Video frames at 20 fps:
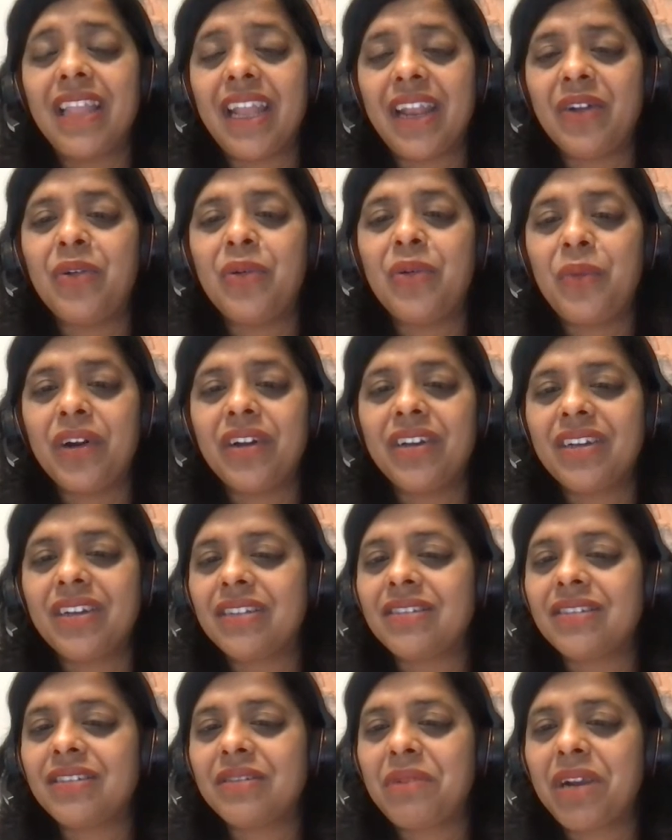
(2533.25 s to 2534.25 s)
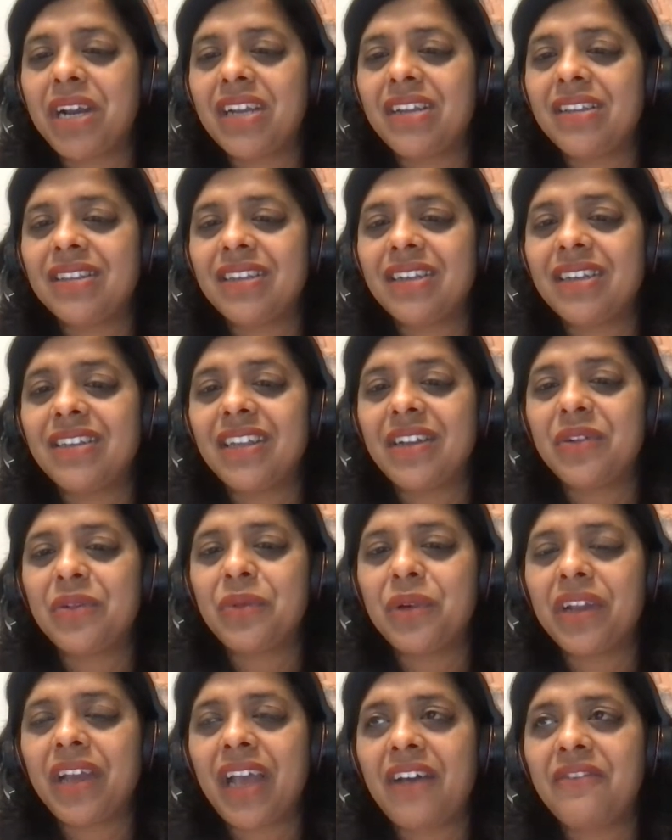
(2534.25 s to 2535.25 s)
They don't want to customize it. They
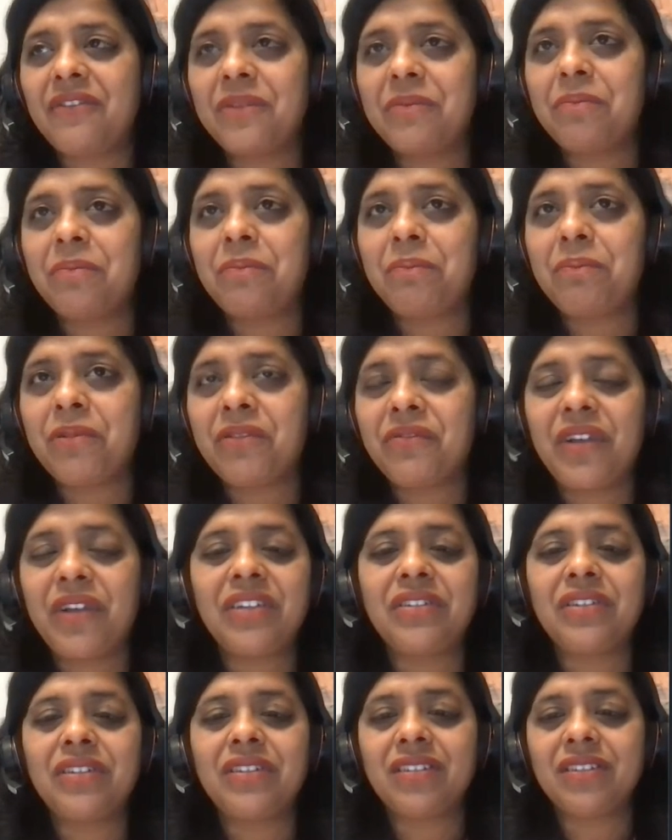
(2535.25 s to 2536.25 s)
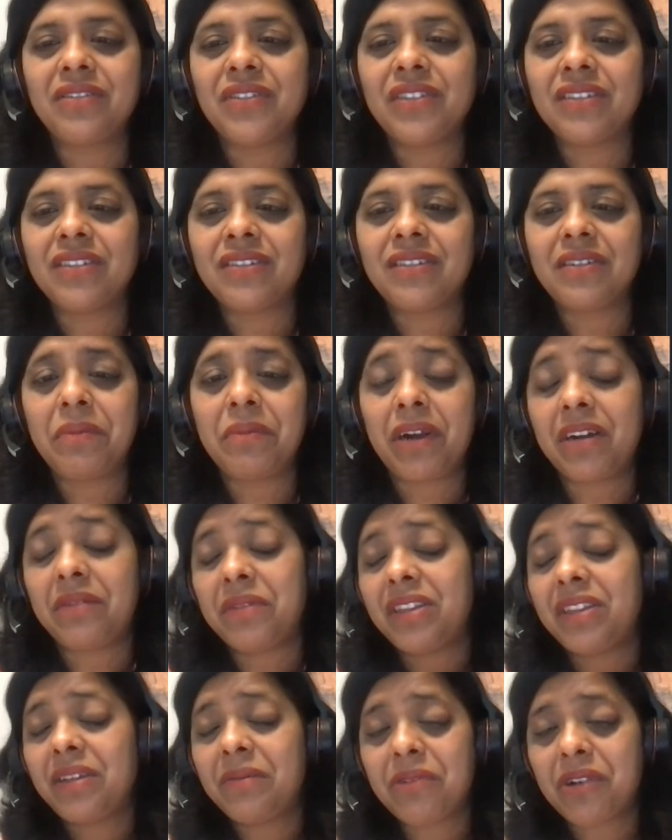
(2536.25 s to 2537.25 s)
don't want to have a professional services
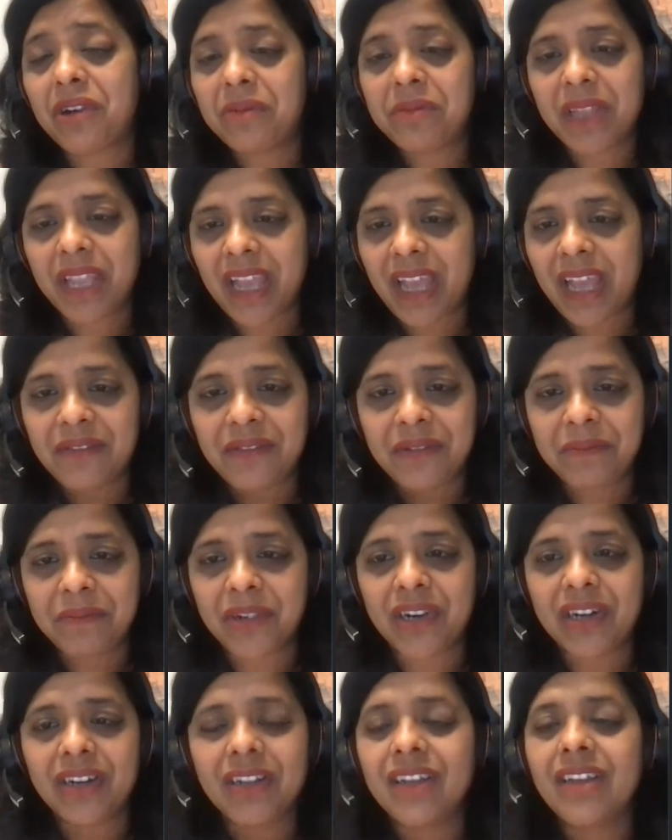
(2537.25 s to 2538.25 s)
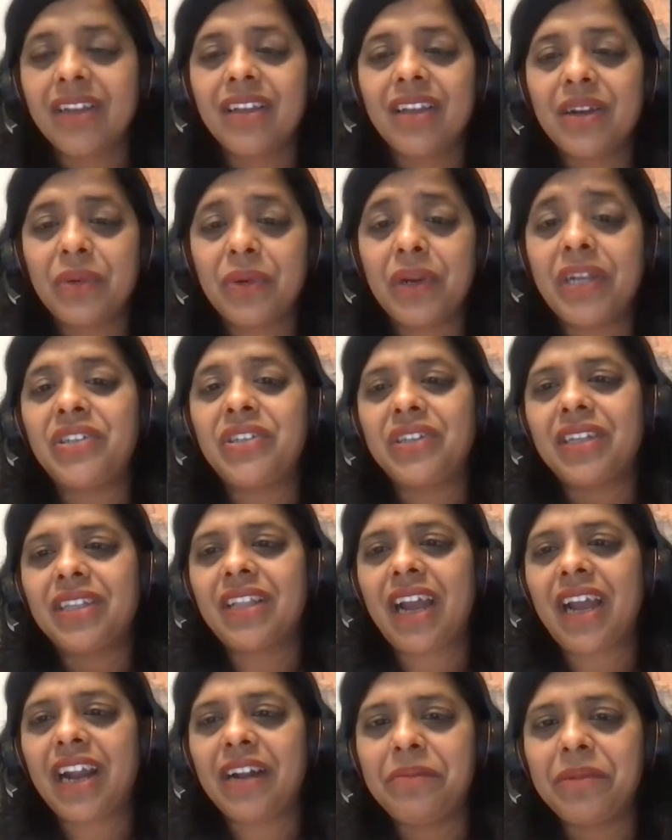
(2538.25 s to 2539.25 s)
department. They probably have. I'm not
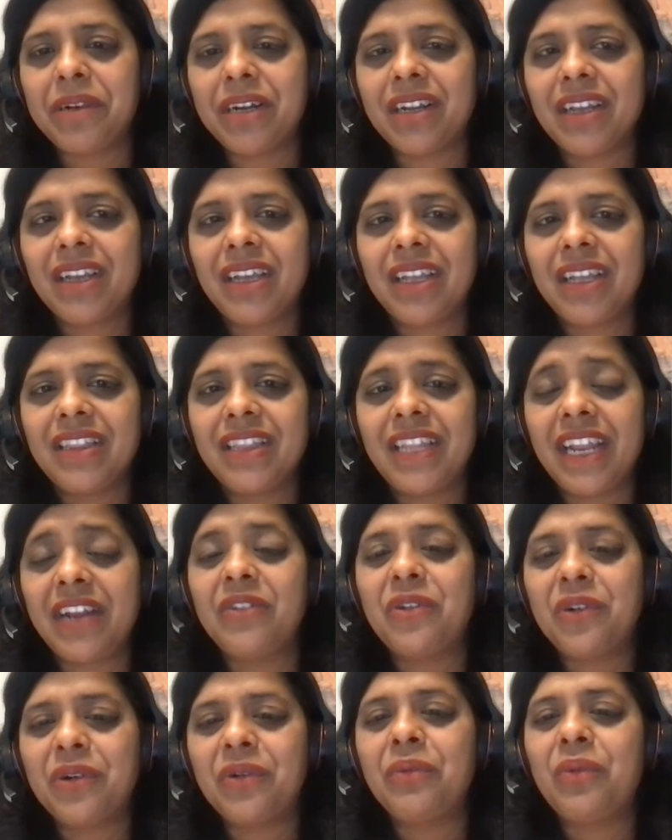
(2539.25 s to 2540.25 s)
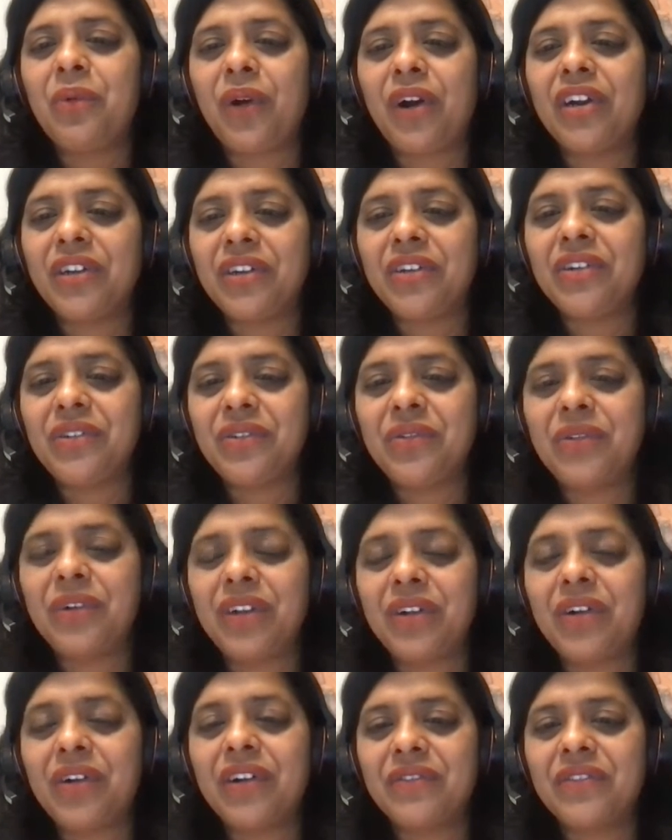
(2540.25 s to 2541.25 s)
questioning that, but they don't want to do
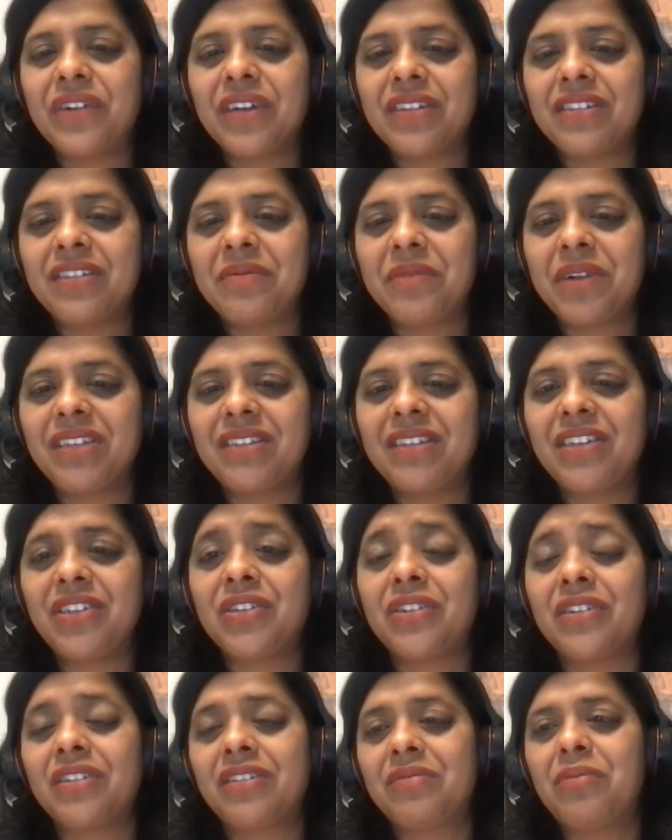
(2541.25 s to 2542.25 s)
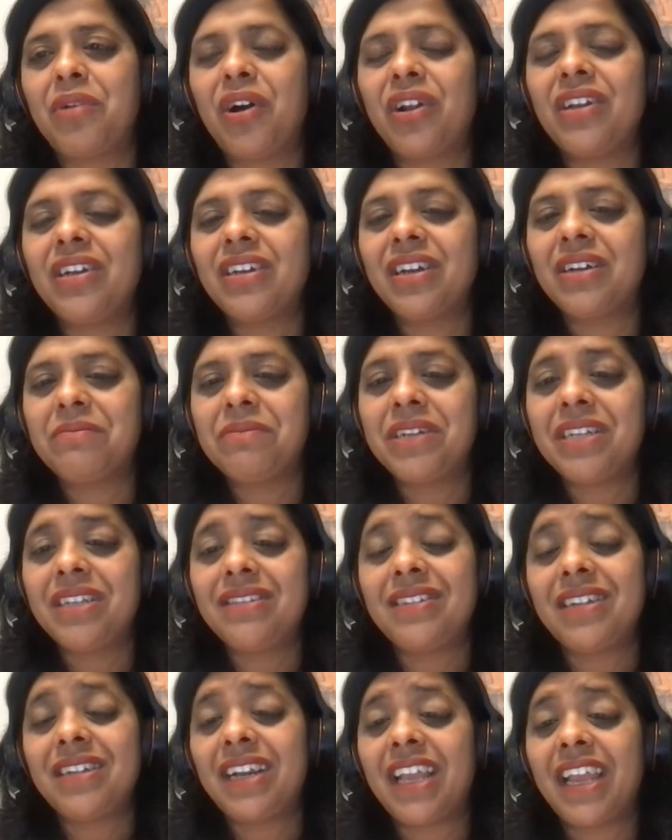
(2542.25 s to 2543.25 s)
a lot of customization. Smaller
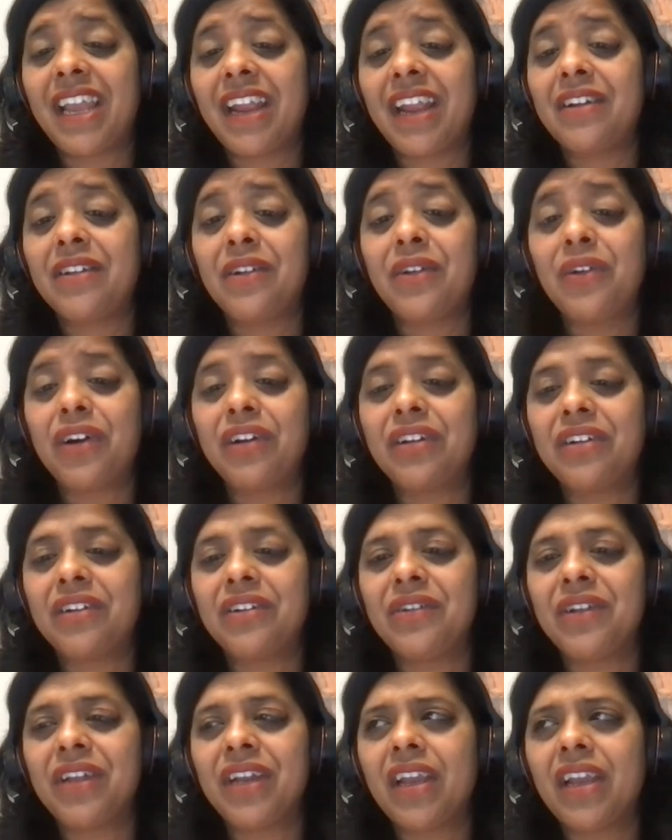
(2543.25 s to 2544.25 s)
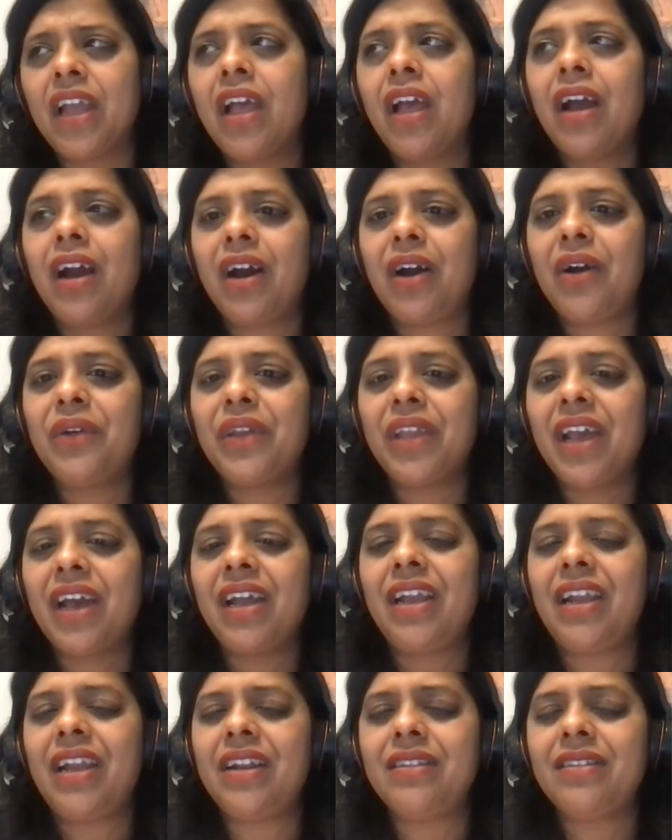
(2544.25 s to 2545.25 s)
companies dedicate a lot into like, oh
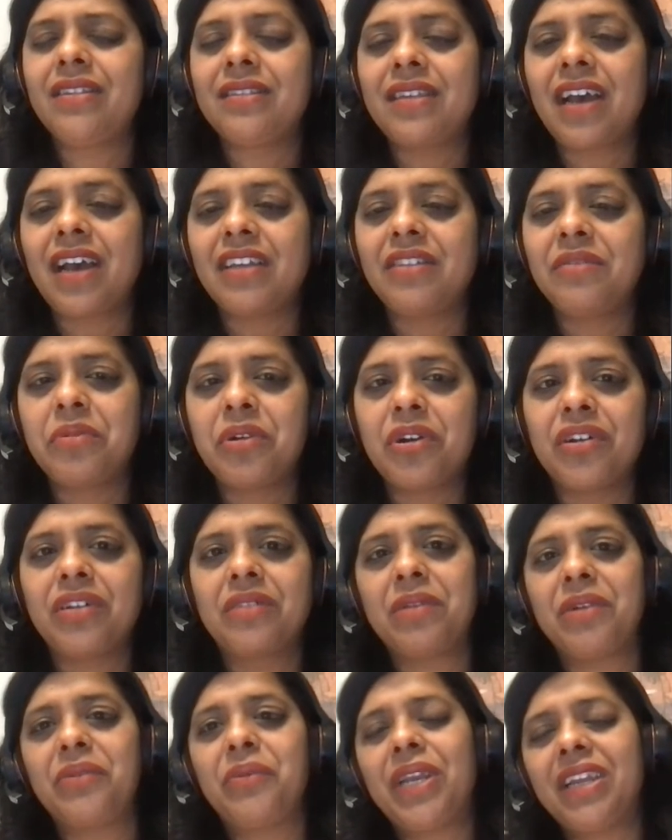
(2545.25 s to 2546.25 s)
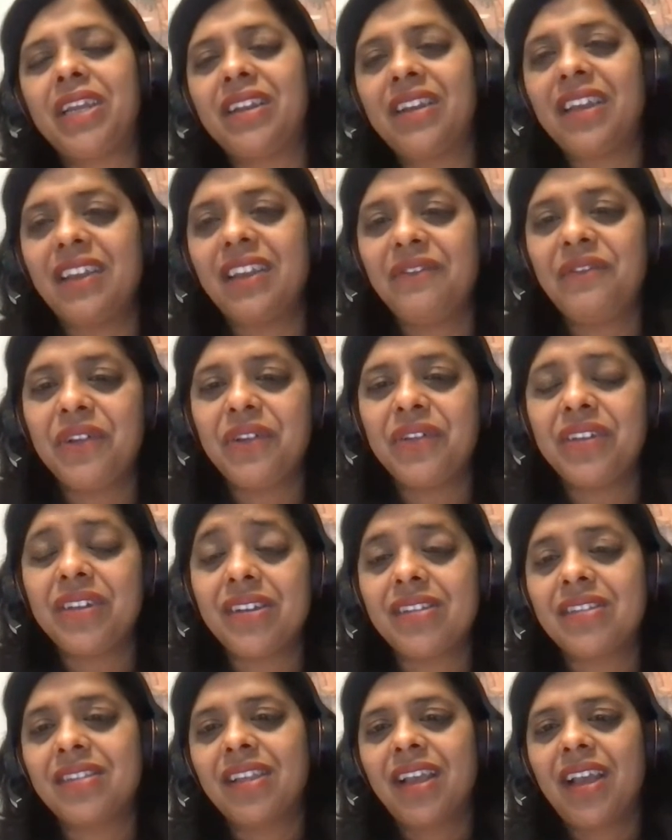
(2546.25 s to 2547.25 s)
yeah, it is a SaaS product, but we can give you
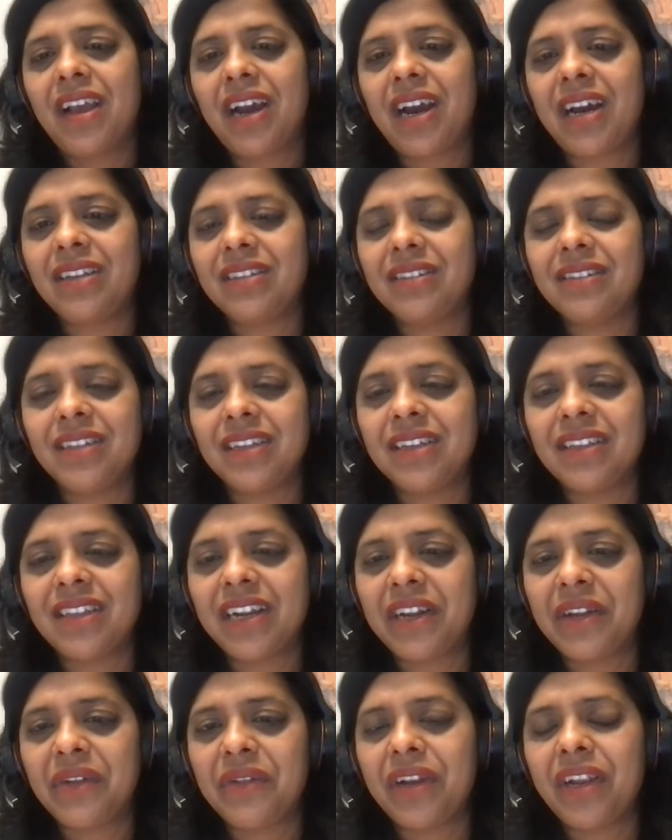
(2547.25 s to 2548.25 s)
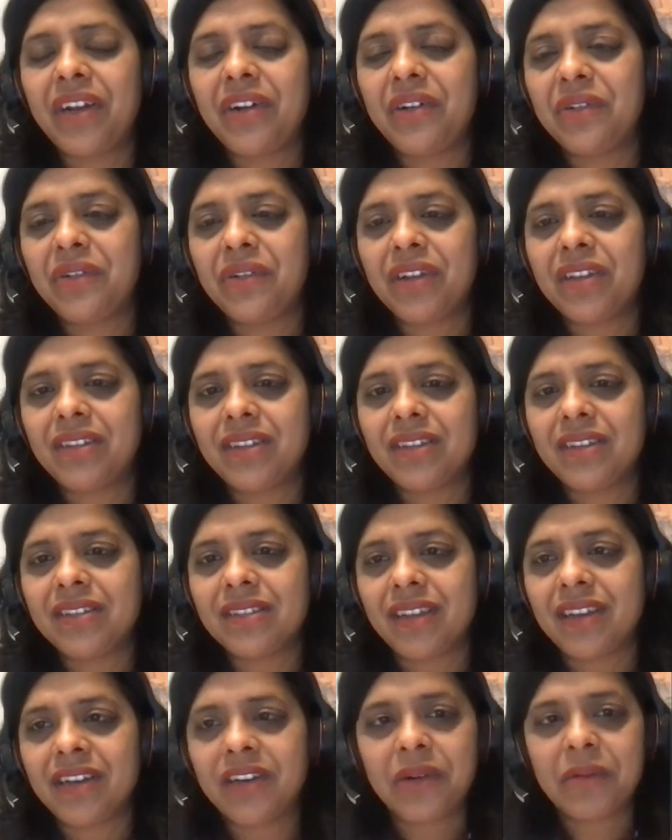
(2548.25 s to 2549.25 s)
this other thing that you need to run
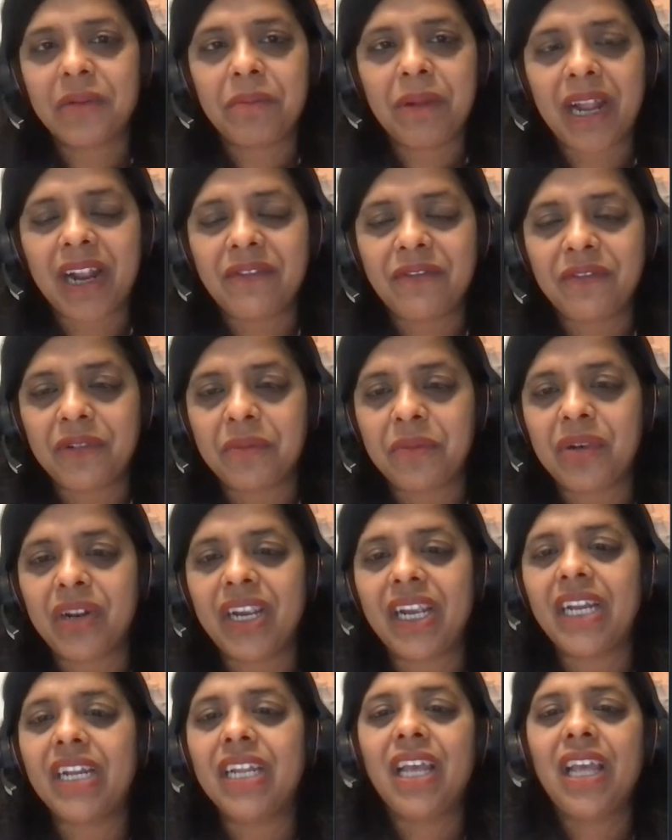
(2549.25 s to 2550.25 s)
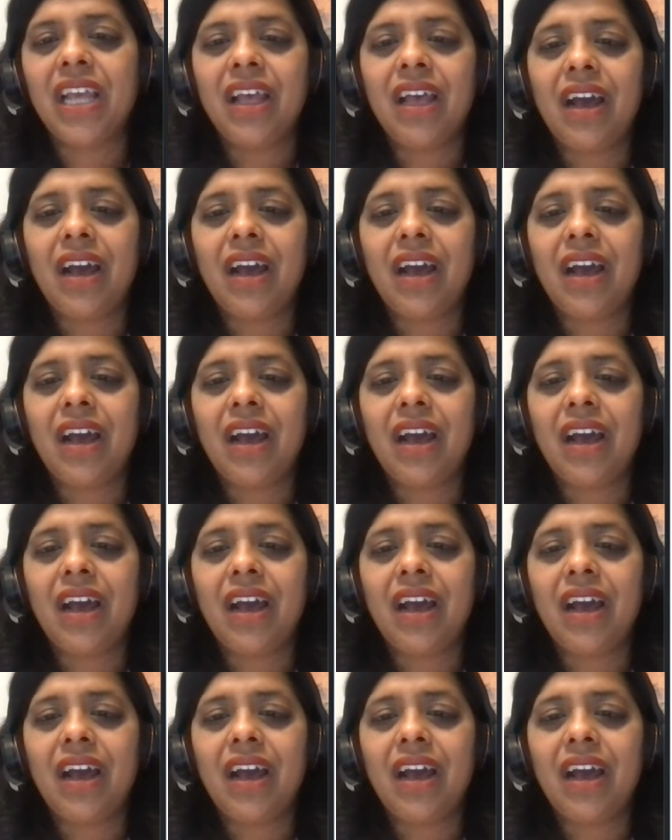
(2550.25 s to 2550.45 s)
this in your platform, right?